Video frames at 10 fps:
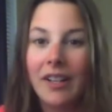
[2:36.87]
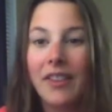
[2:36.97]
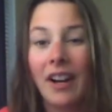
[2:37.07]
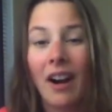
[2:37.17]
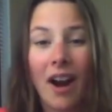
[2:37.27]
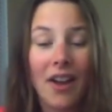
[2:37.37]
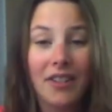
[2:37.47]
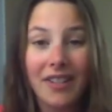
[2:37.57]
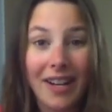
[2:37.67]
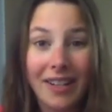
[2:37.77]
There are other
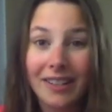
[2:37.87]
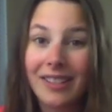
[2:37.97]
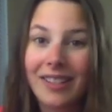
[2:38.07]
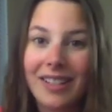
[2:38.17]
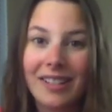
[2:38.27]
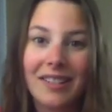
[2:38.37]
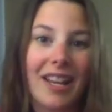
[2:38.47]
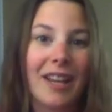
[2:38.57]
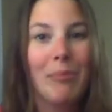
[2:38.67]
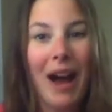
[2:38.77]
technical skills
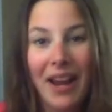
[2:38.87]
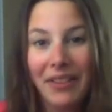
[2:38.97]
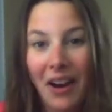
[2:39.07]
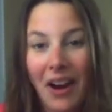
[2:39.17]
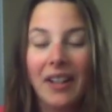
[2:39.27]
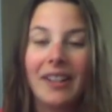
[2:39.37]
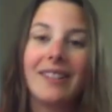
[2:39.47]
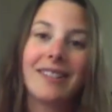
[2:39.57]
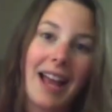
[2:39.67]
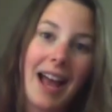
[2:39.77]
like Python and
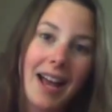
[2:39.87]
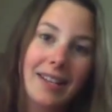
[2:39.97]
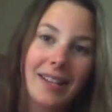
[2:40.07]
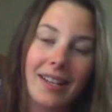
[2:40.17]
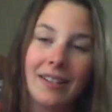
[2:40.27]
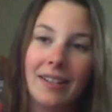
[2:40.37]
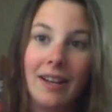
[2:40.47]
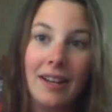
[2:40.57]
SAS and